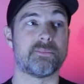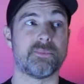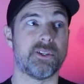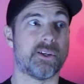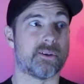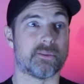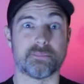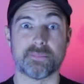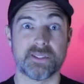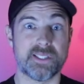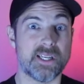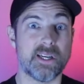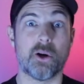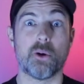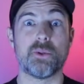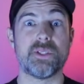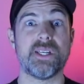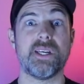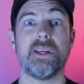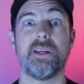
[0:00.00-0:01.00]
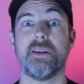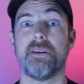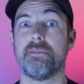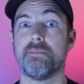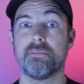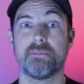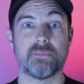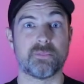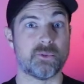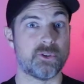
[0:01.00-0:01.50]
you know DoD
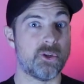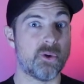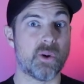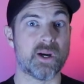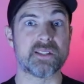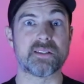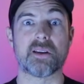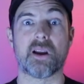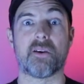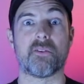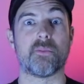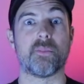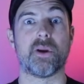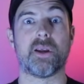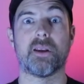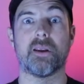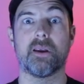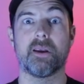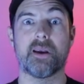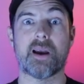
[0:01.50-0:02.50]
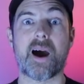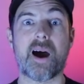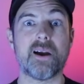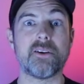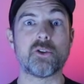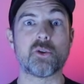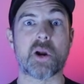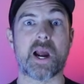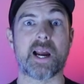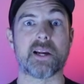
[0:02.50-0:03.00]
US government
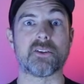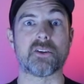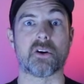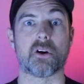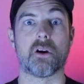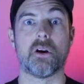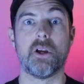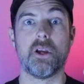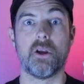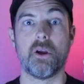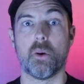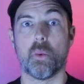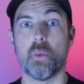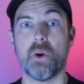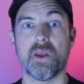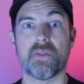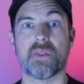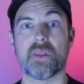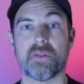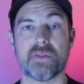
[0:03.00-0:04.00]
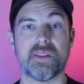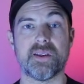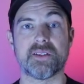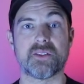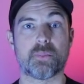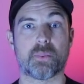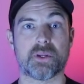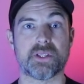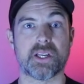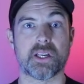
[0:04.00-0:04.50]
contractor with
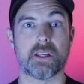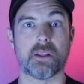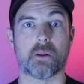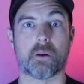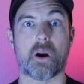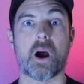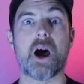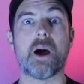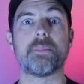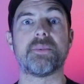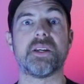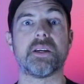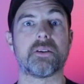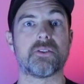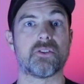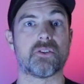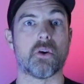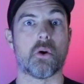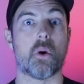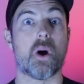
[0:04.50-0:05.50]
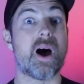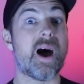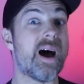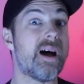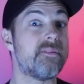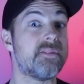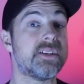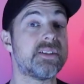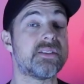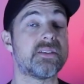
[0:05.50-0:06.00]
this particular optic. So
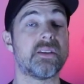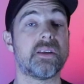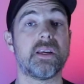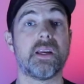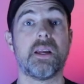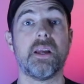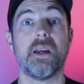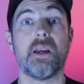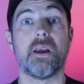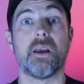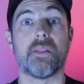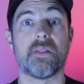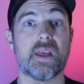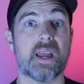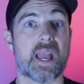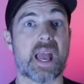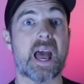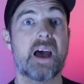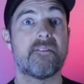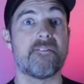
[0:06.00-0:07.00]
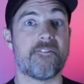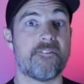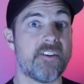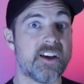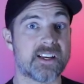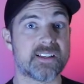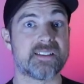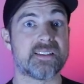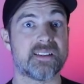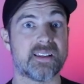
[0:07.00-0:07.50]
obviously they have
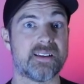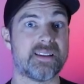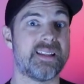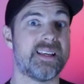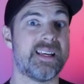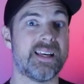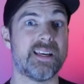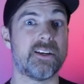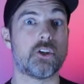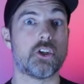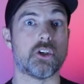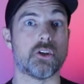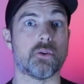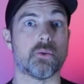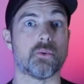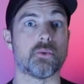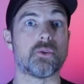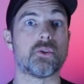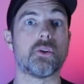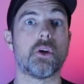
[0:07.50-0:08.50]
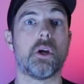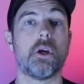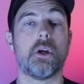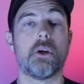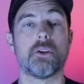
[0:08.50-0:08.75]
fixed the issues.